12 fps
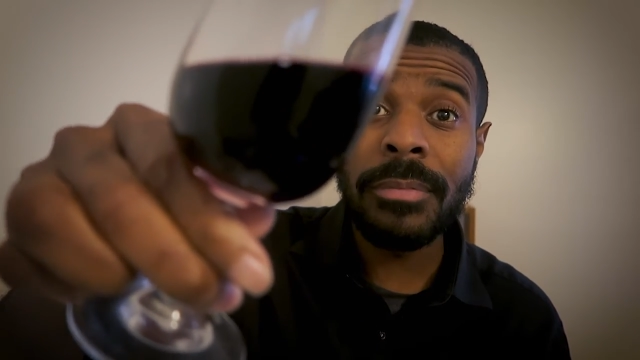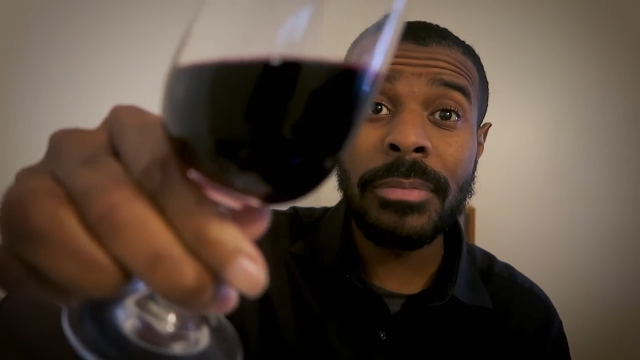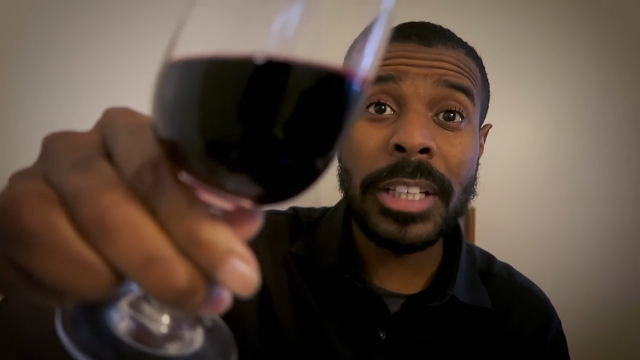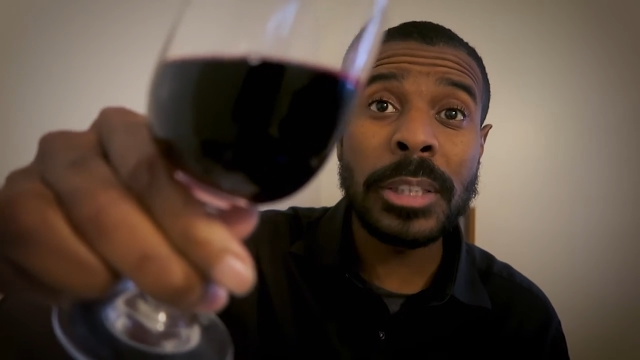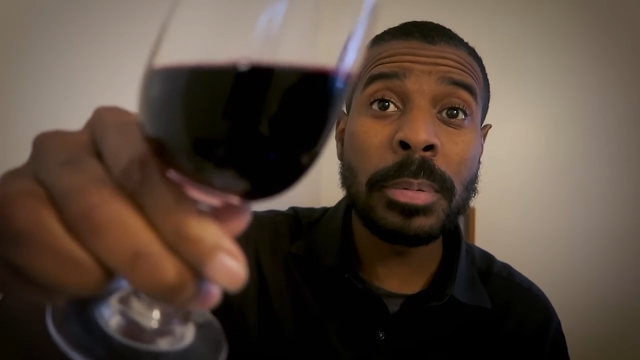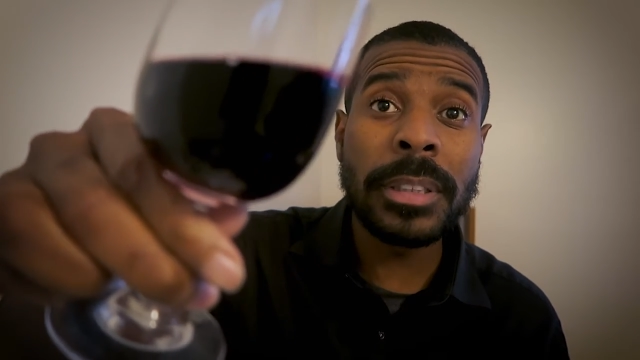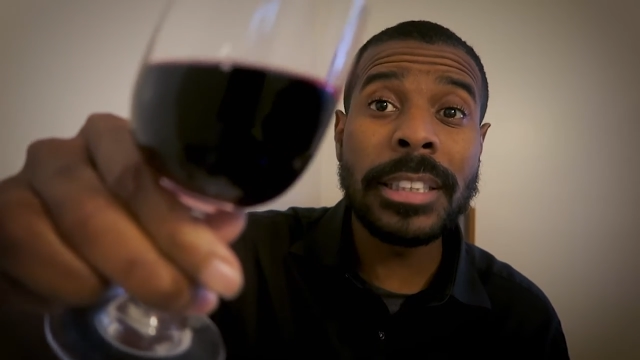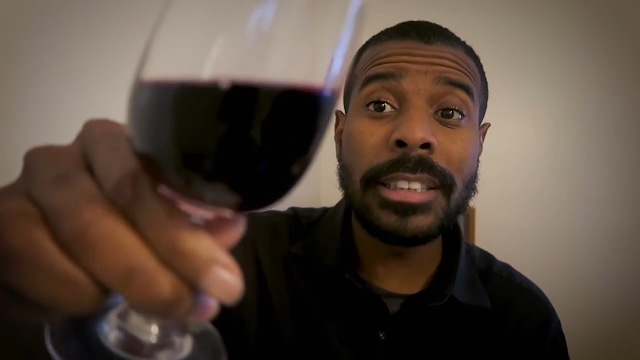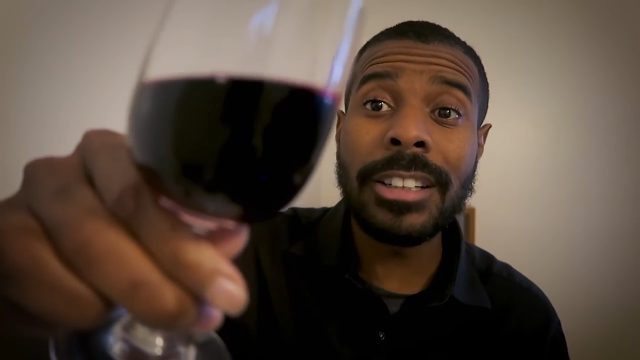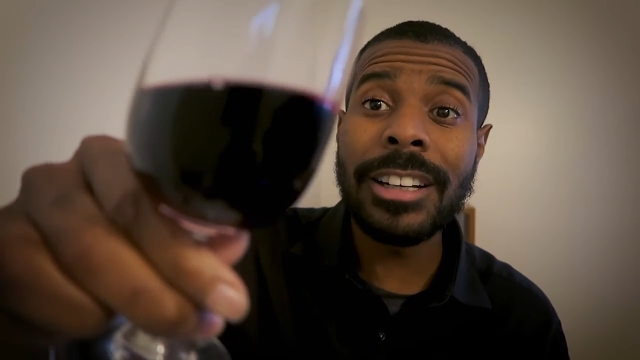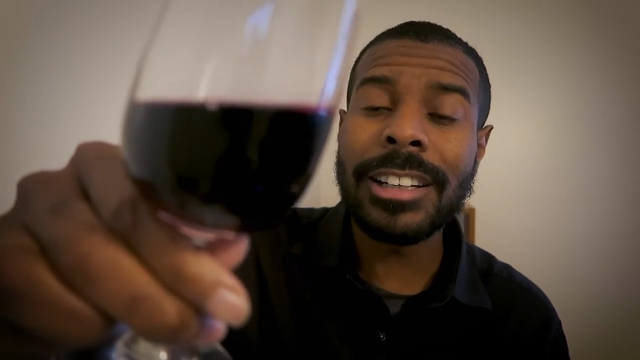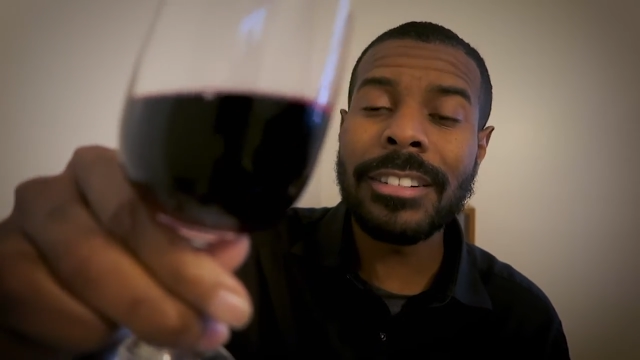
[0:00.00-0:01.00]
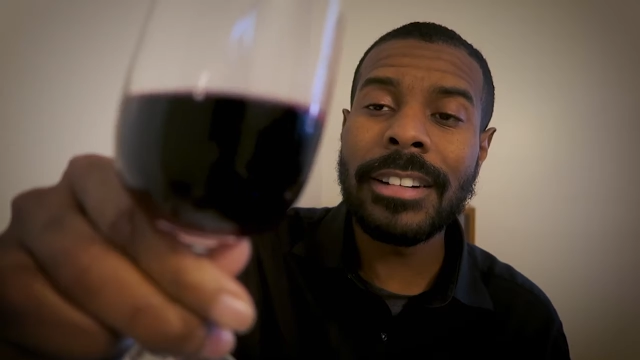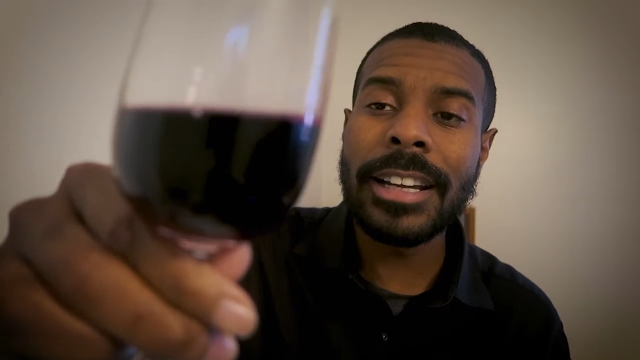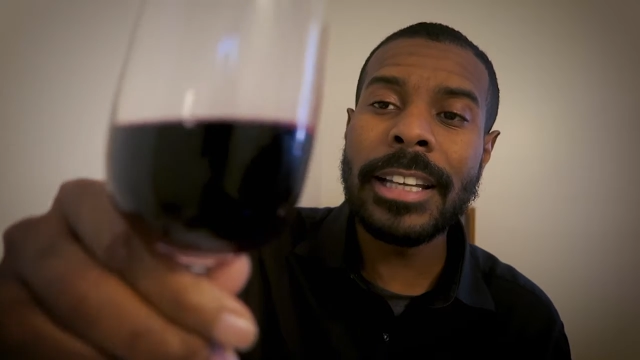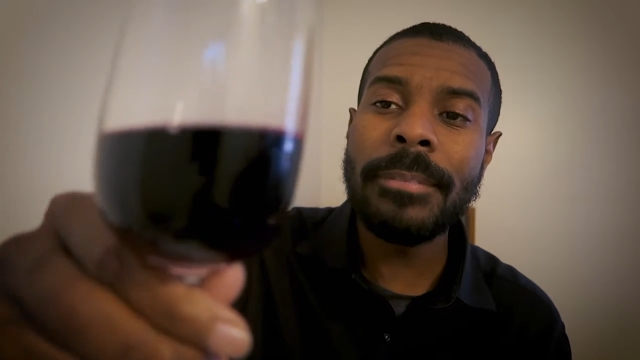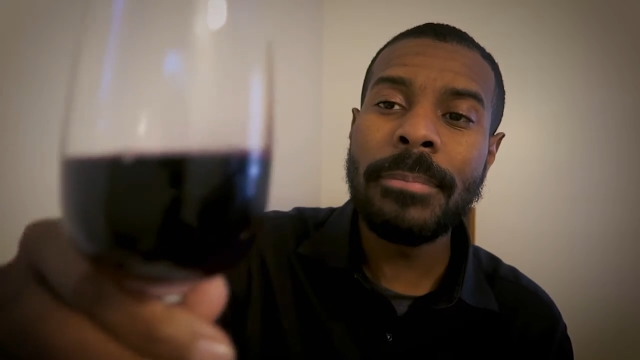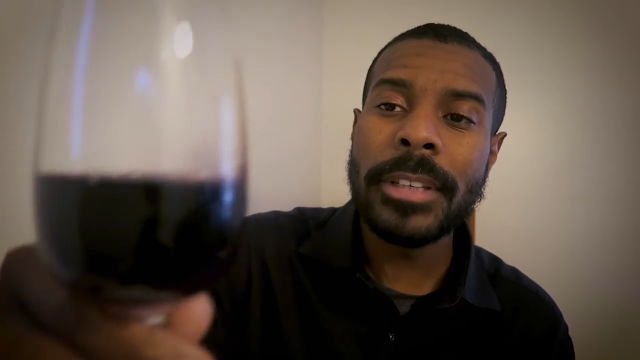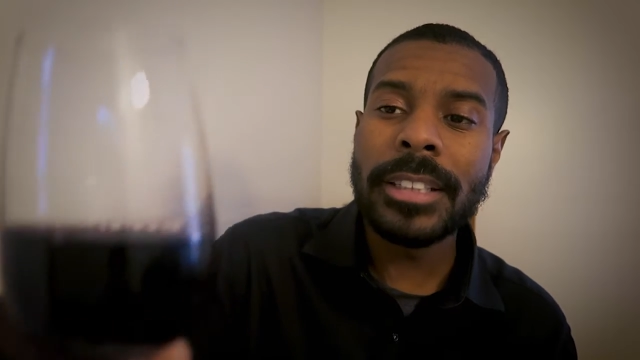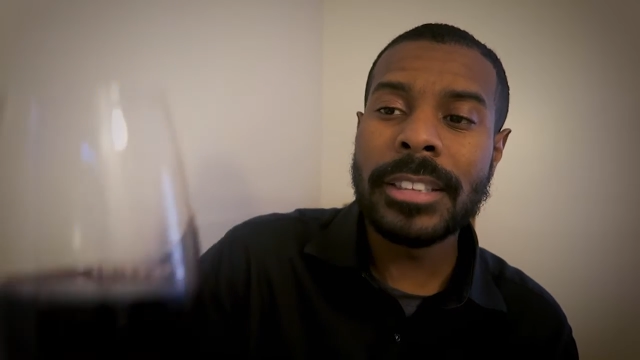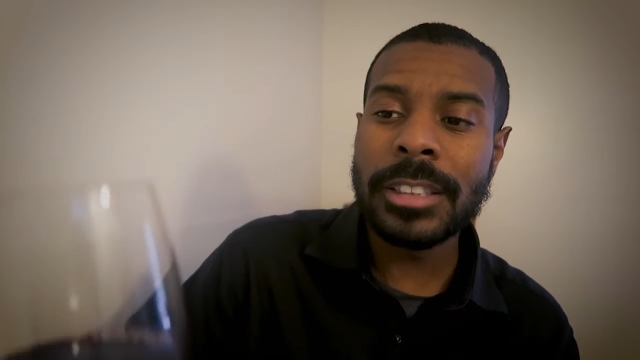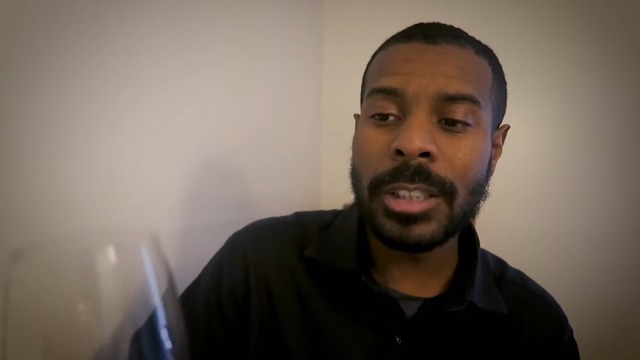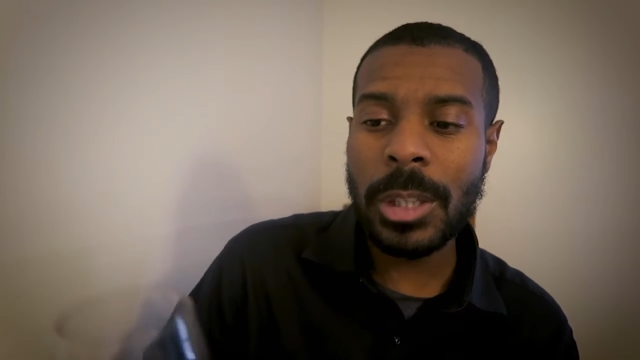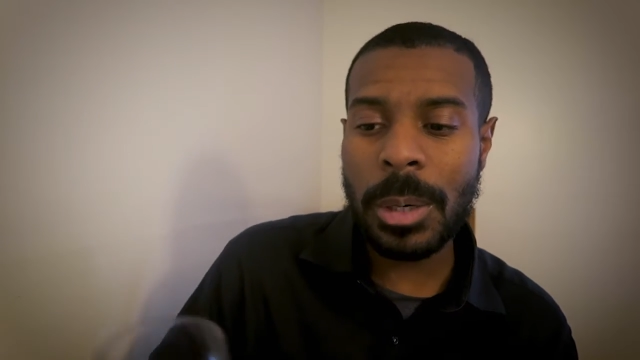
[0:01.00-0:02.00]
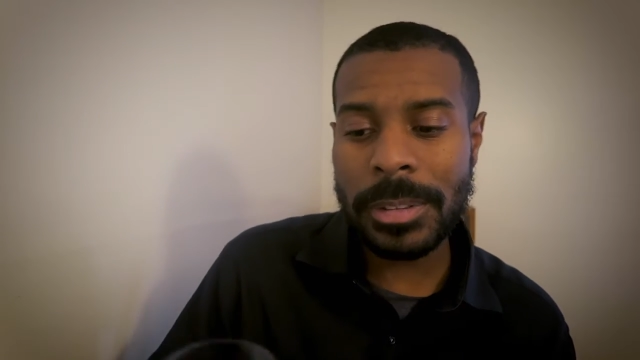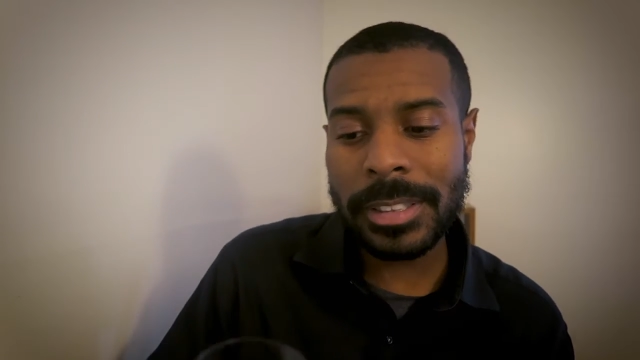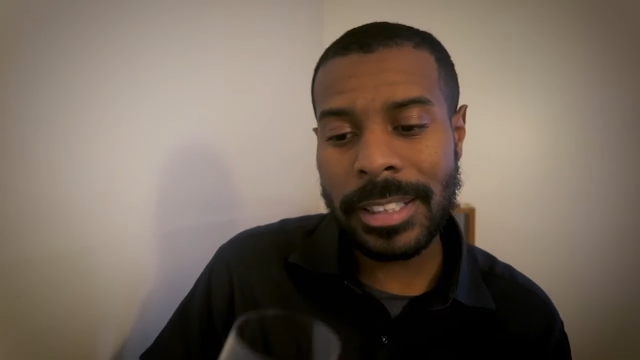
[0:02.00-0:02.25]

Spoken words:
That's pretty dark, right? So I would